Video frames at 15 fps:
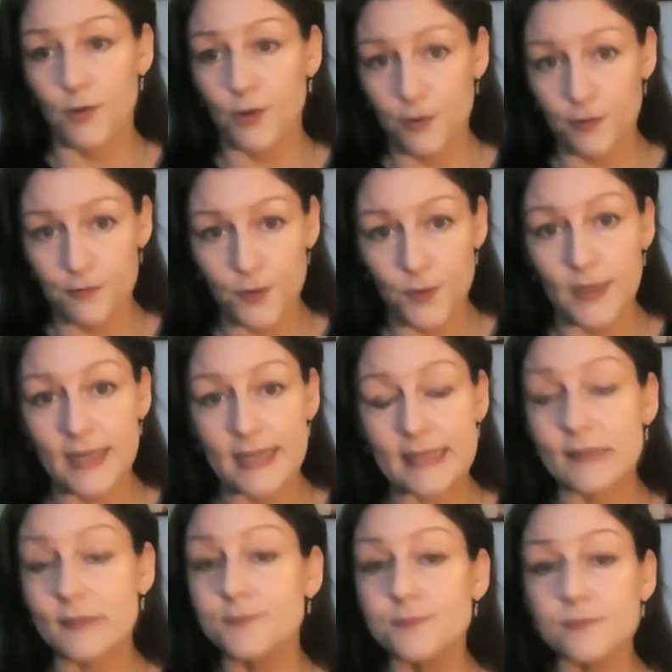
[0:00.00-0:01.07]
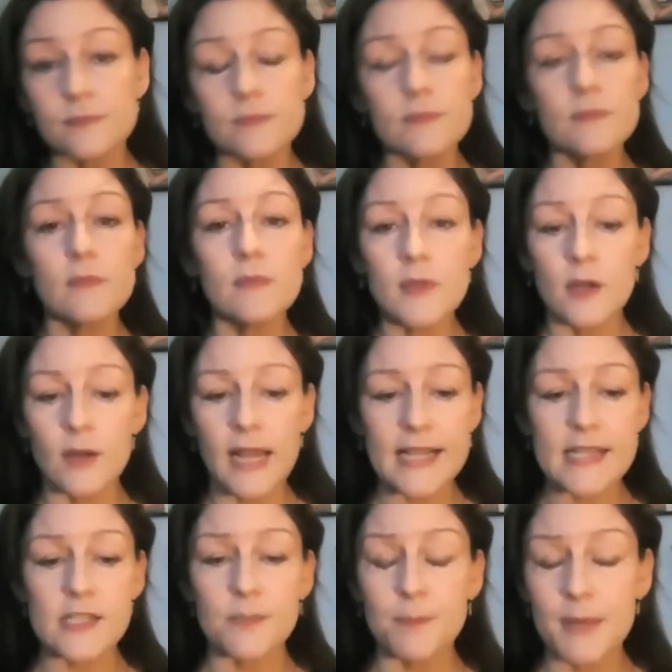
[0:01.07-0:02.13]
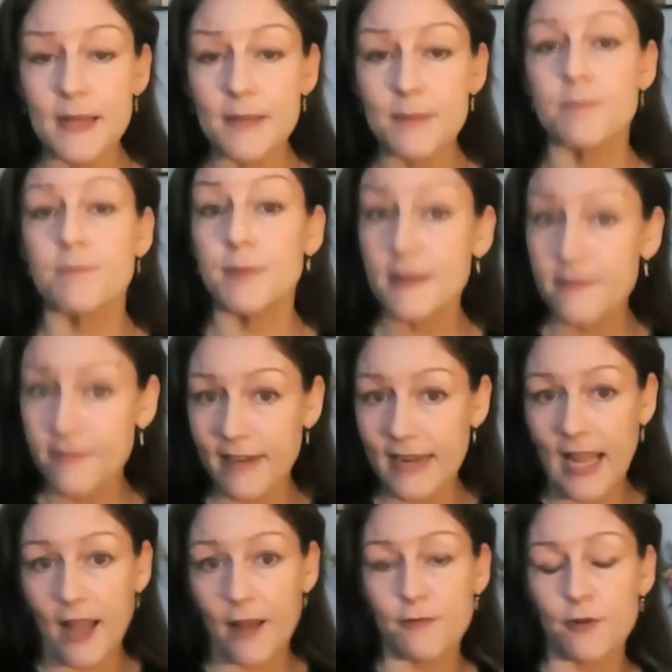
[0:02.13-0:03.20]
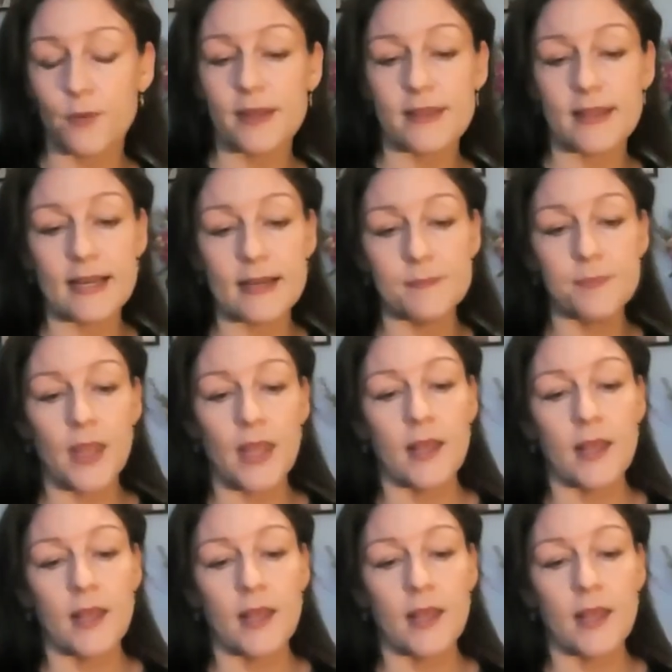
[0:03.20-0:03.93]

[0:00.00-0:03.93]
or you fall ill. Okay, so be very careful with that.